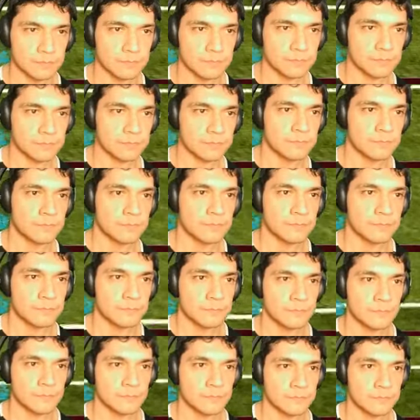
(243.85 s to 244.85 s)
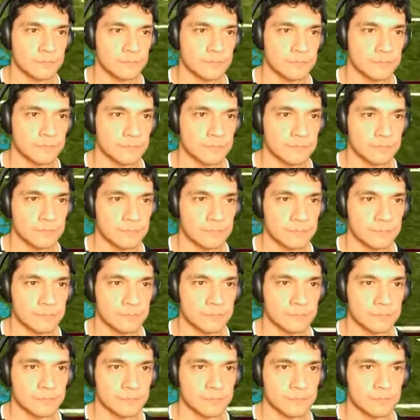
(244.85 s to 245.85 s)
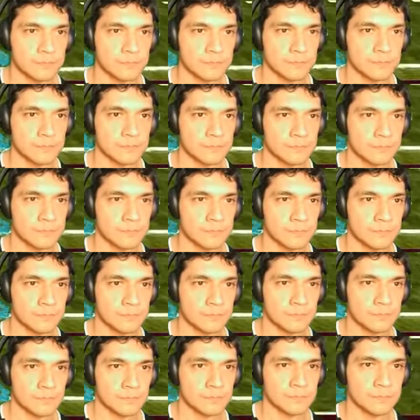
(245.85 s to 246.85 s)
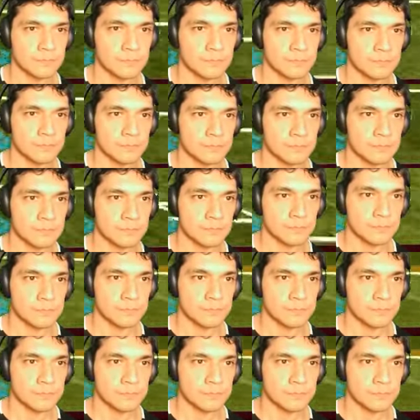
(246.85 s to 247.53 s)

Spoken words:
Nothing is said.